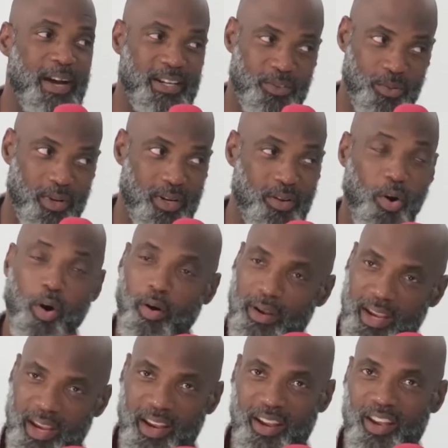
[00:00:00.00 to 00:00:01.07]
Back to us.
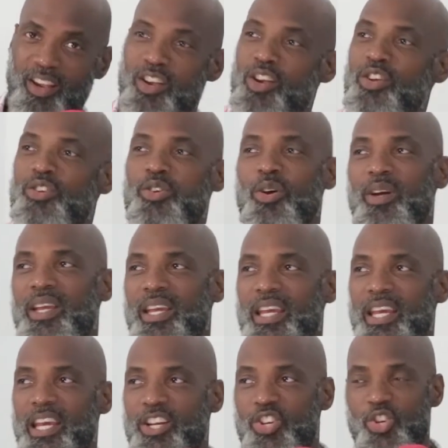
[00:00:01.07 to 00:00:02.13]
Okay. So
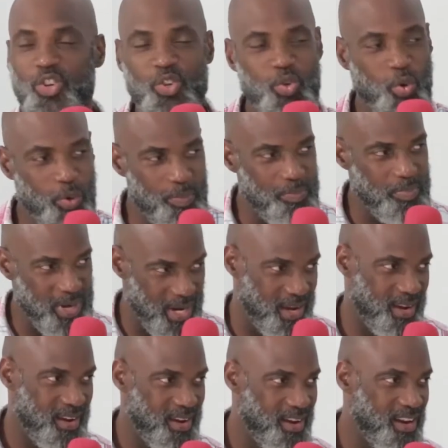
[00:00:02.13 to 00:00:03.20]
it should
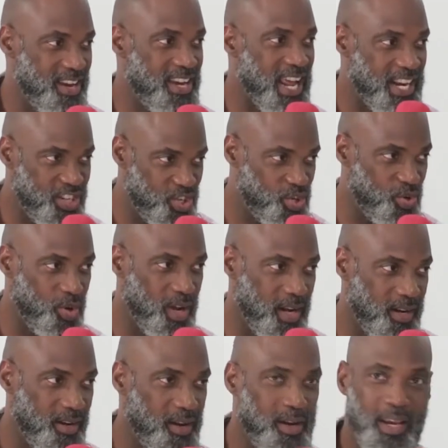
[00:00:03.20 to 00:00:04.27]
be
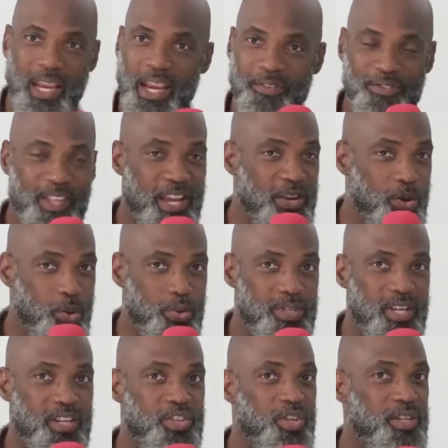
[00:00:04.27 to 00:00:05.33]
natural if they're
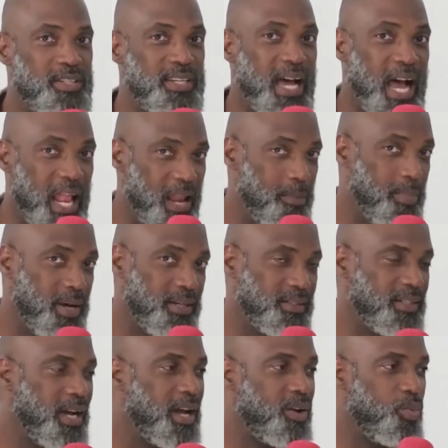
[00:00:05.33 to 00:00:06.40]
using just
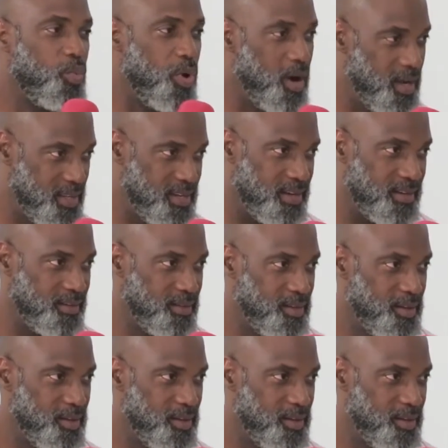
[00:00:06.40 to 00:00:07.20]
almond and water.